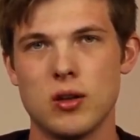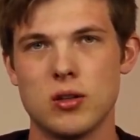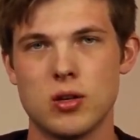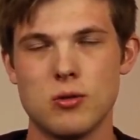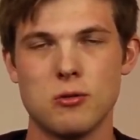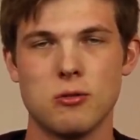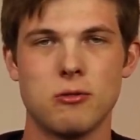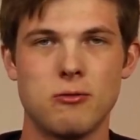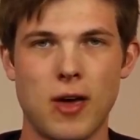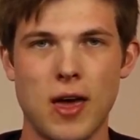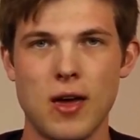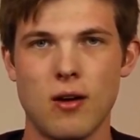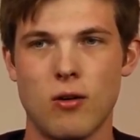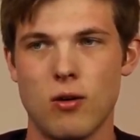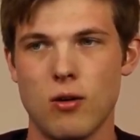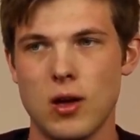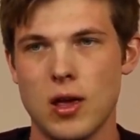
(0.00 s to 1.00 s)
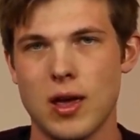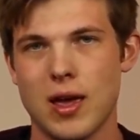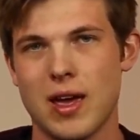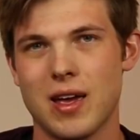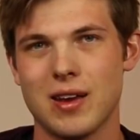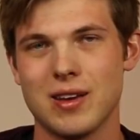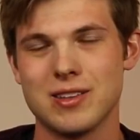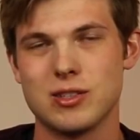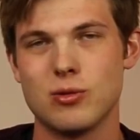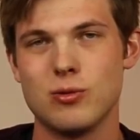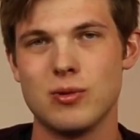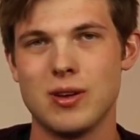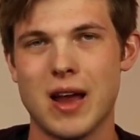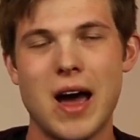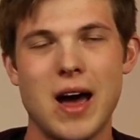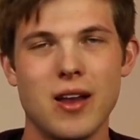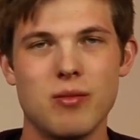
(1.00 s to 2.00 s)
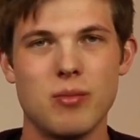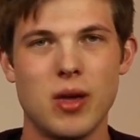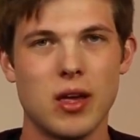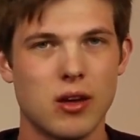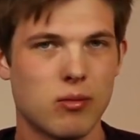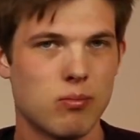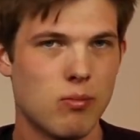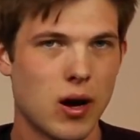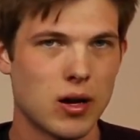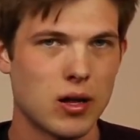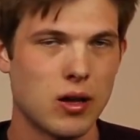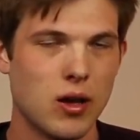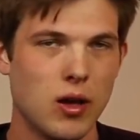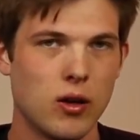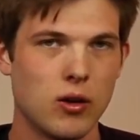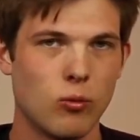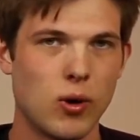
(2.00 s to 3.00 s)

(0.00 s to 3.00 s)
to fail and to not make money